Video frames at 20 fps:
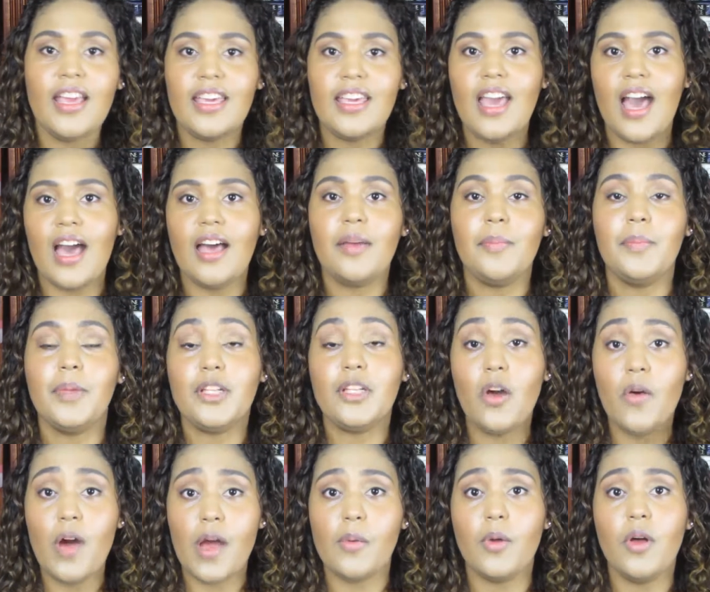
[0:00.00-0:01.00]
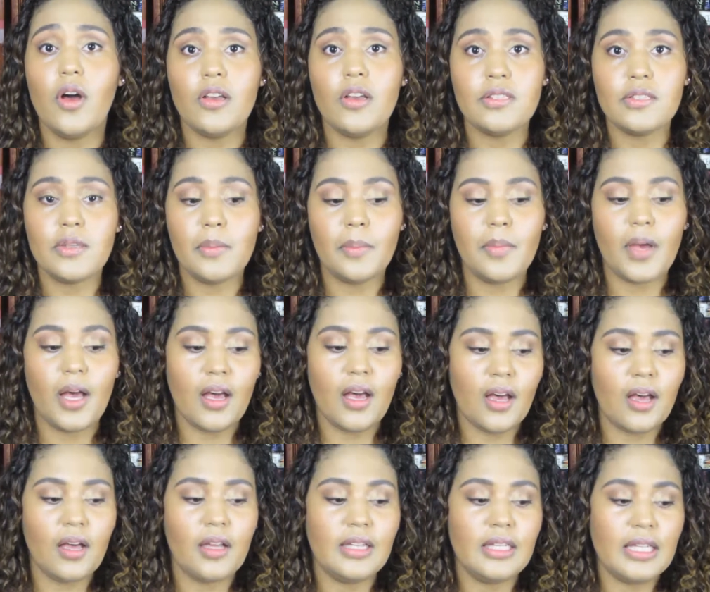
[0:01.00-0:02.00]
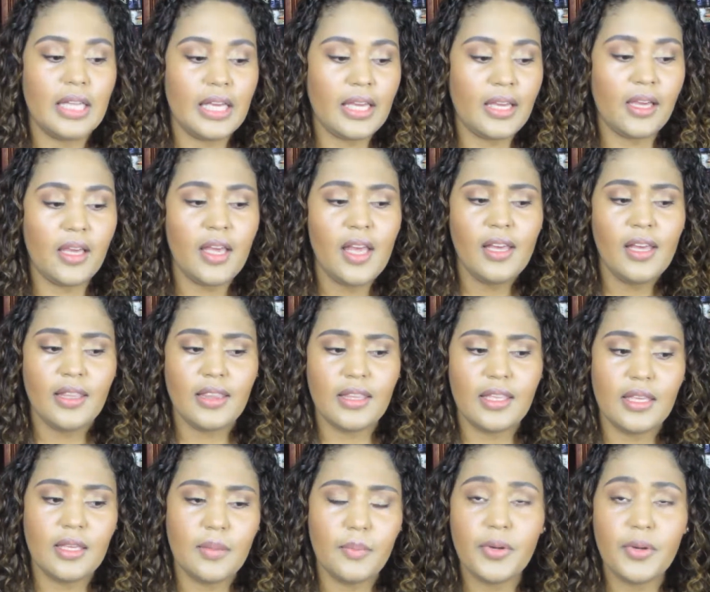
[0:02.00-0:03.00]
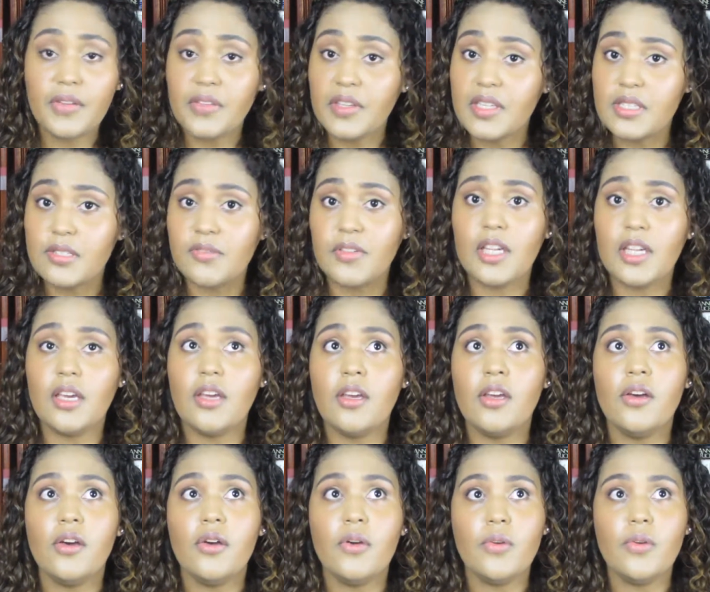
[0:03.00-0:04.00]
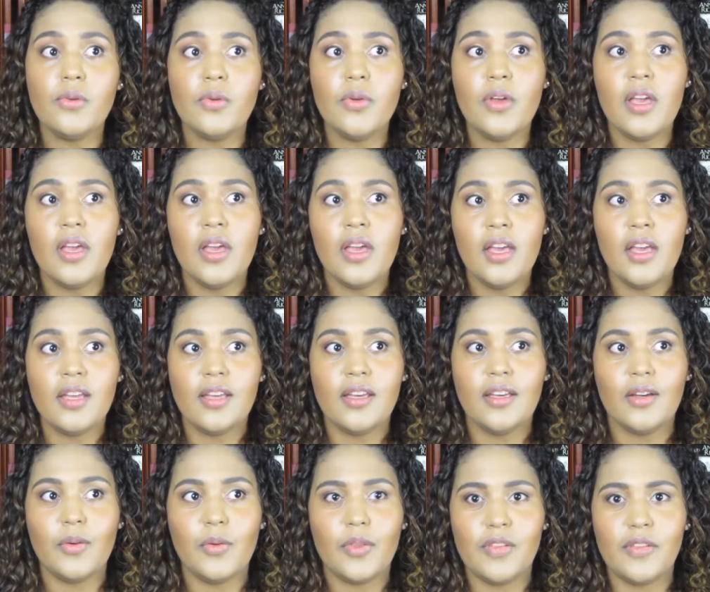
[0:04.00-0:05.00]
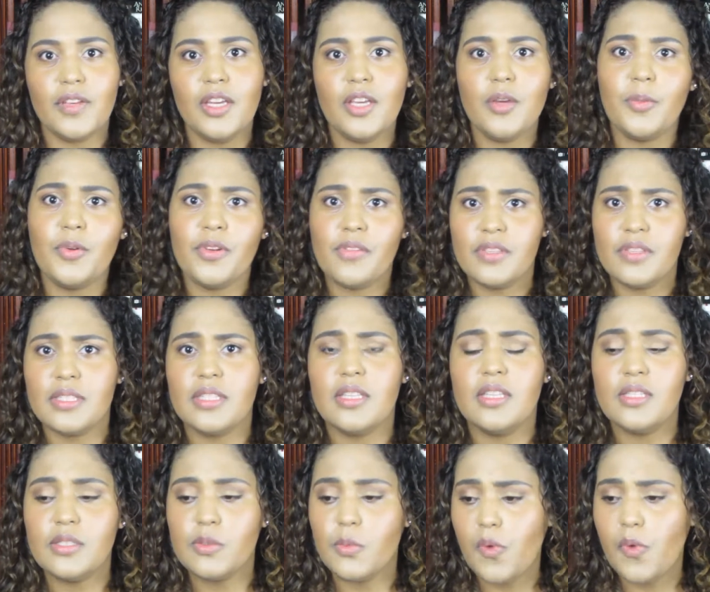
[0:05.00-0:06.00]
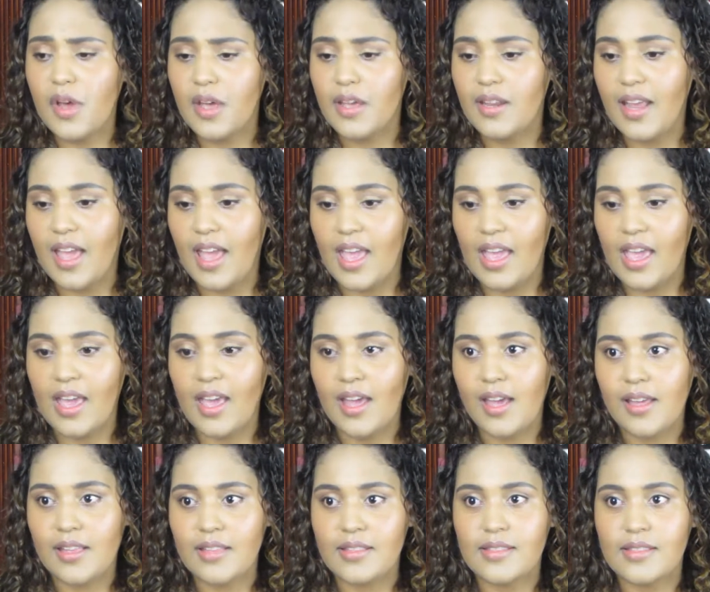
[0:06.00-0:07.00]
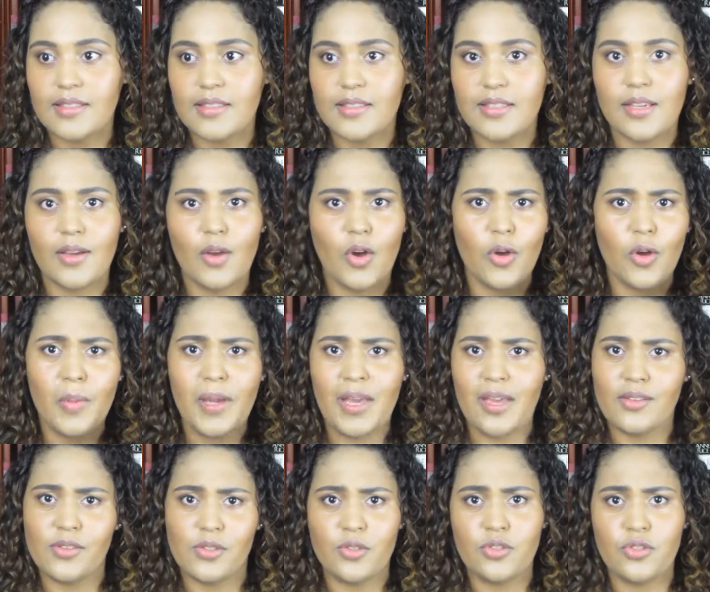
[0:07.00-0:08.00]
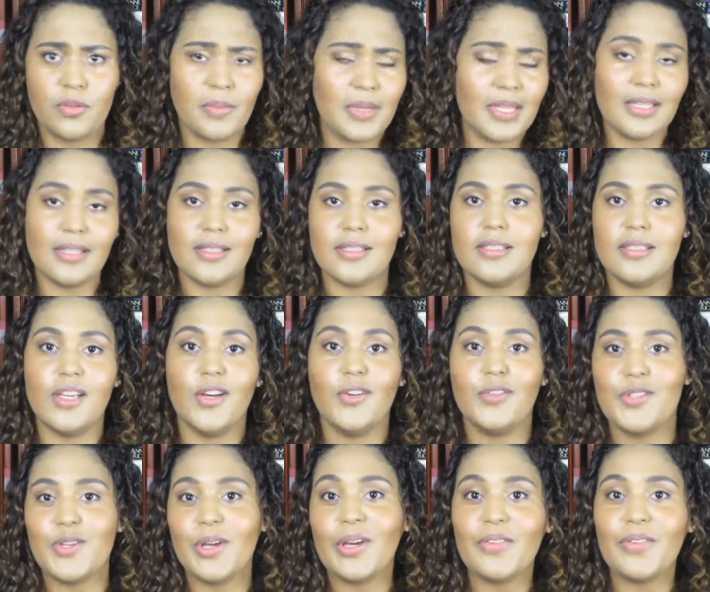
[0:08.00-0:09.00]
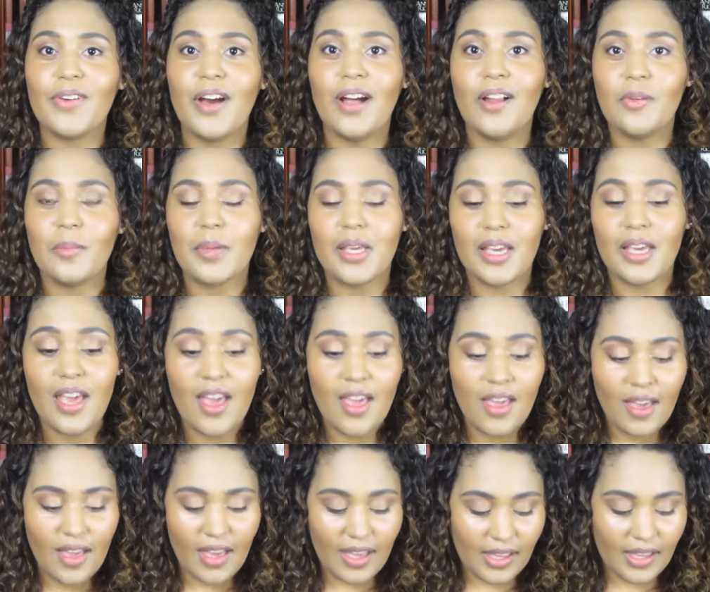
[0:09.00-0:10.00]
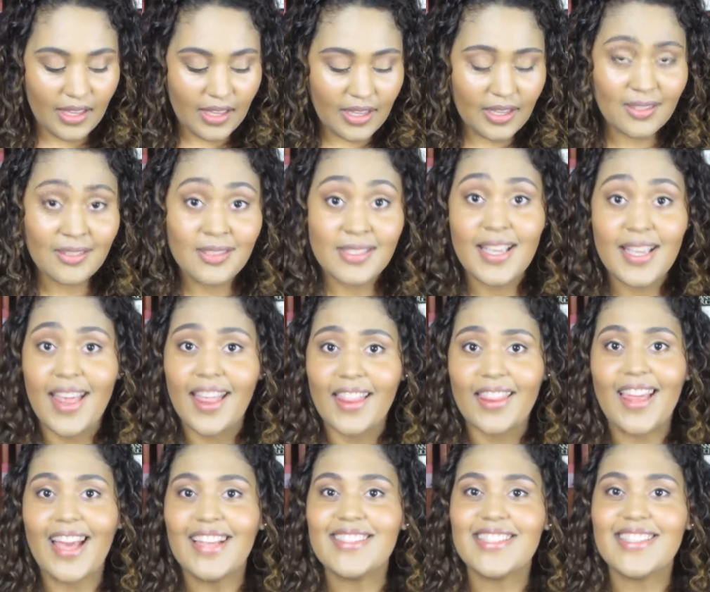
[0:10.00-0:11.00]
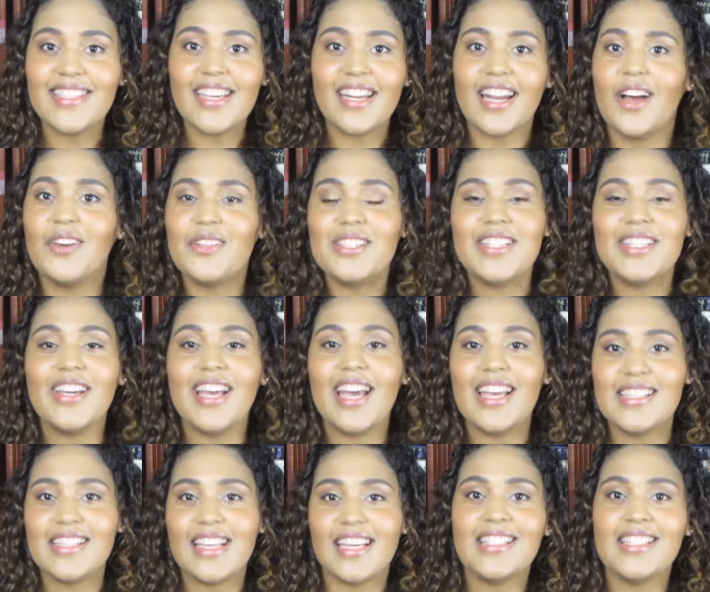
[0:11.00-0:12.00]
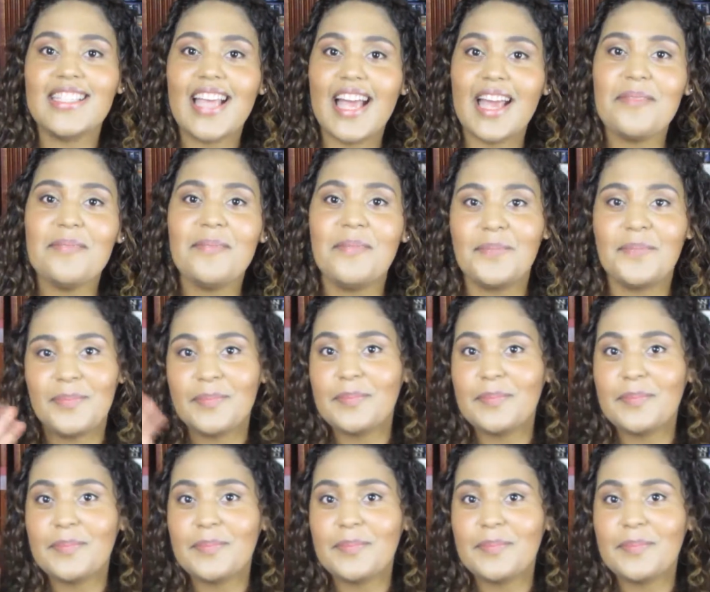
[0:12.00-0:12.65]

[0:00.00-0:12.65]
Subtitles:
Yeah, below I will also link the previous video, the video previous to this one, and all my social media stuff so you can follow me. And that's it. I'll see you guys next time.